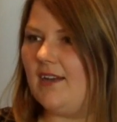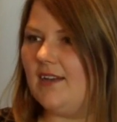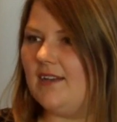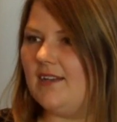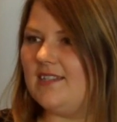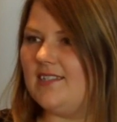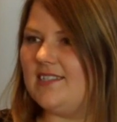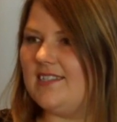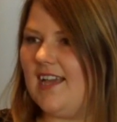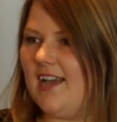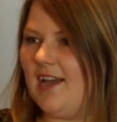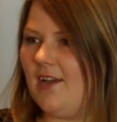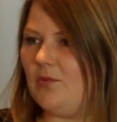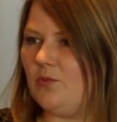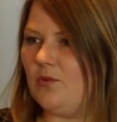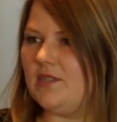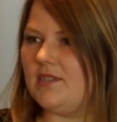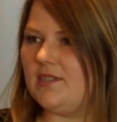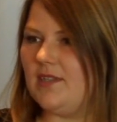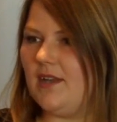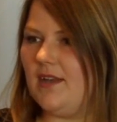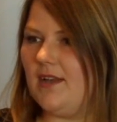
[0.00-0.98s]
and his dad
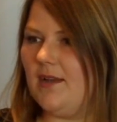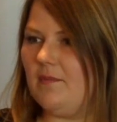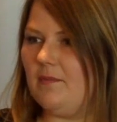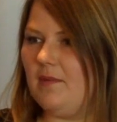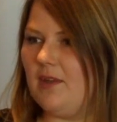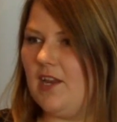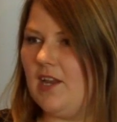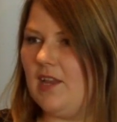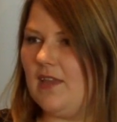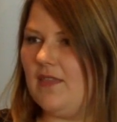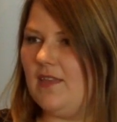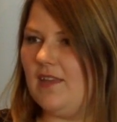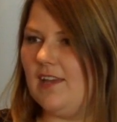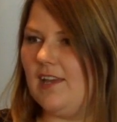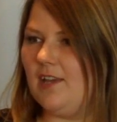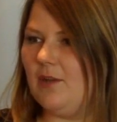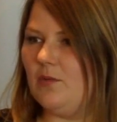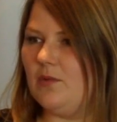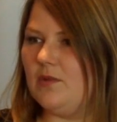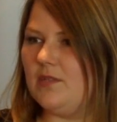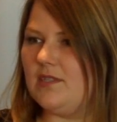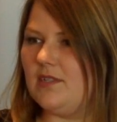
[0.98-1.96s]
was, I think he
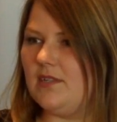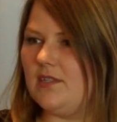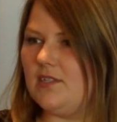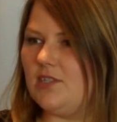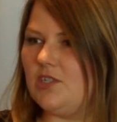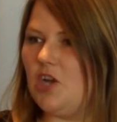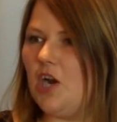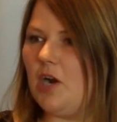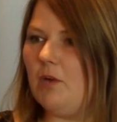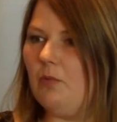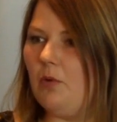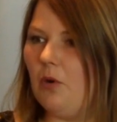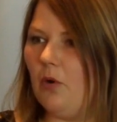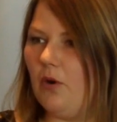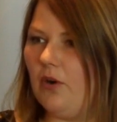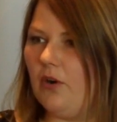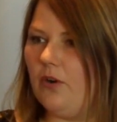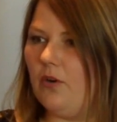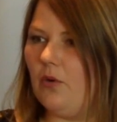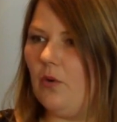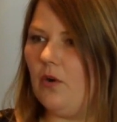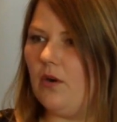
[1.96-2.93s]
was a
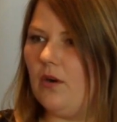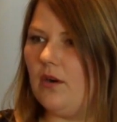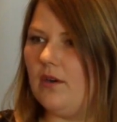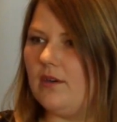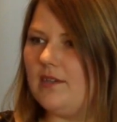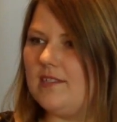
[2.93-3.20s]
stockbroker or